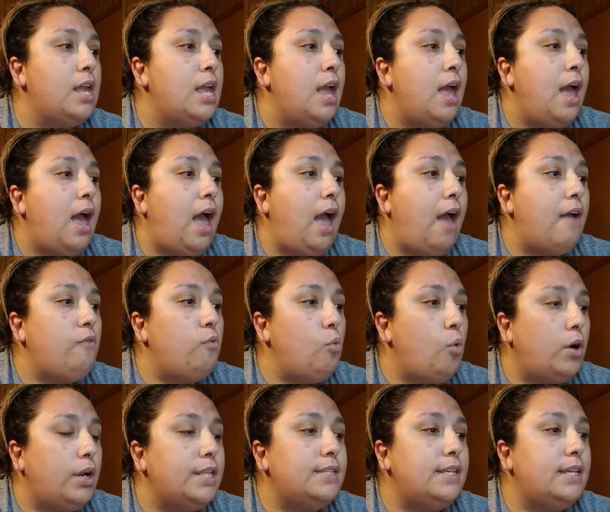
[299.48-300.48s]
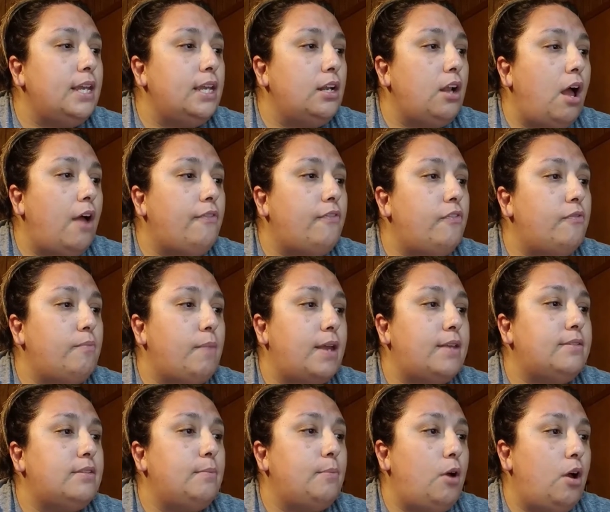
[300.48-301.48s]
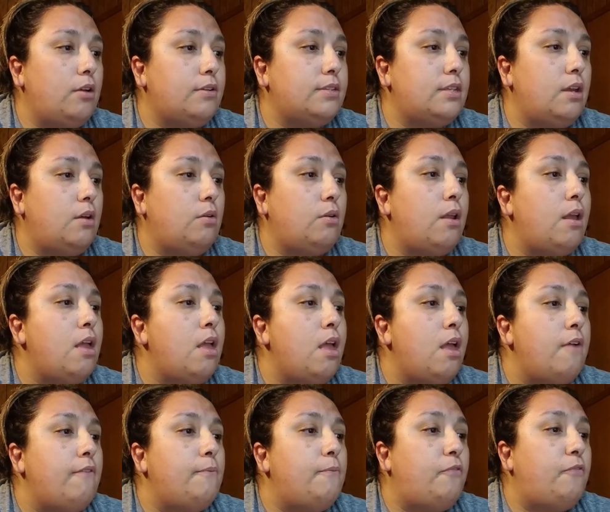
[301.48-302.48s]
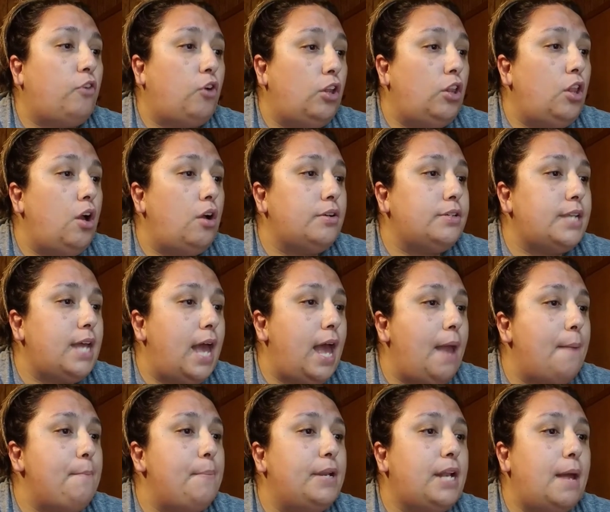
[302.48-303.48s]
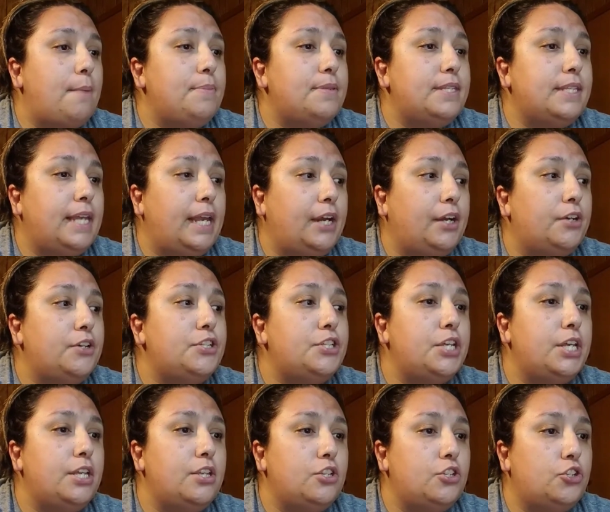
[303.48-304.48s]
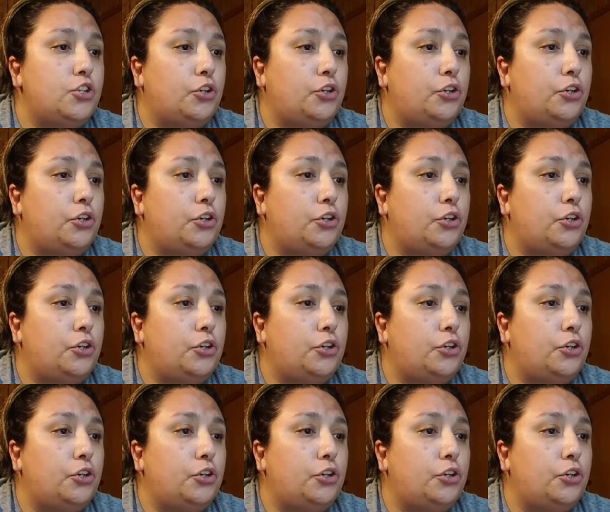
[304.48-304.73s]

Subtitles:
I've wanted to get off of my Suboxone for a long time, but I'm scared to endure